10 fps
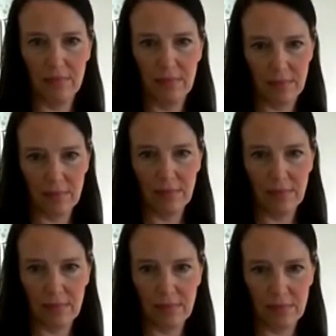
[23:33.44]

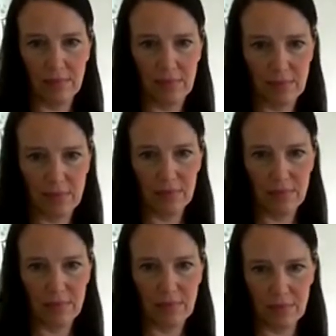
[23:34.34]

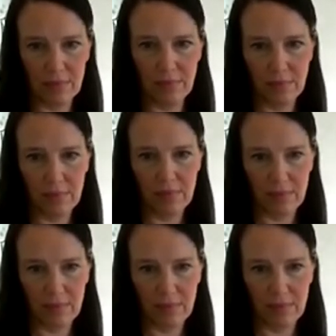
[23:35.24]
[no speech]